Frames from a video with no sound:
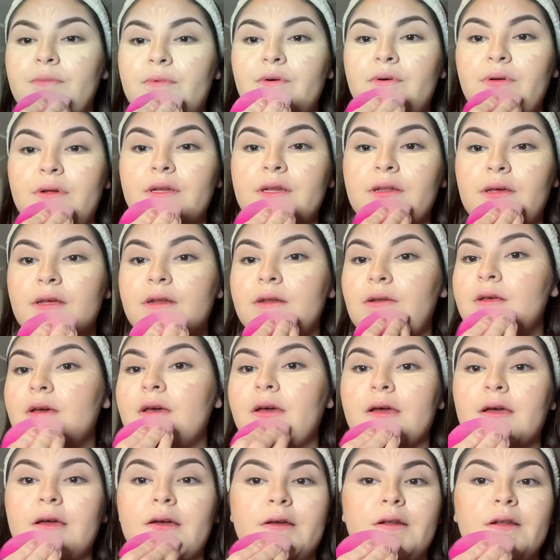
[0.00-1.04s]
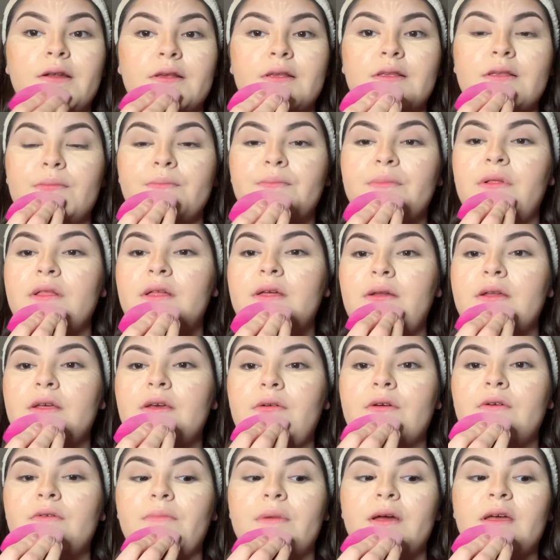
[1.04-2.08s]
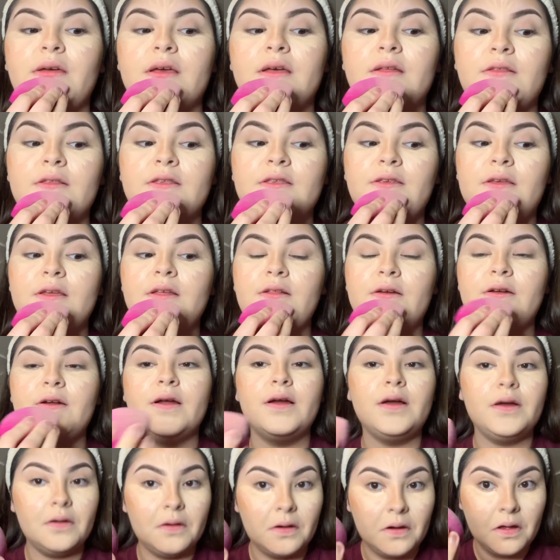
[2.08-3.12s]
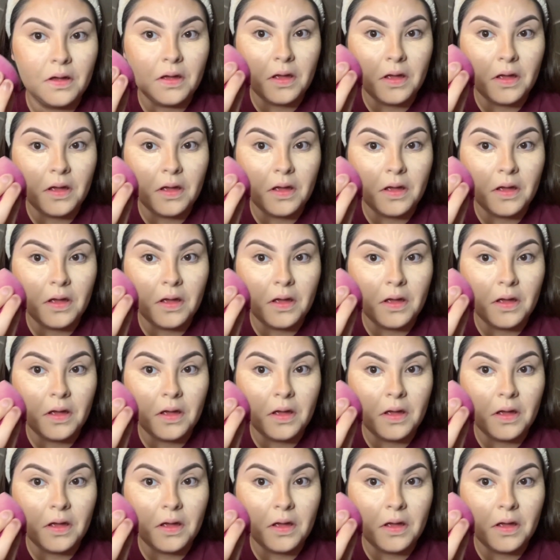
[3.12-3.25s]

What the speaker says: going in and just blending my concealer out.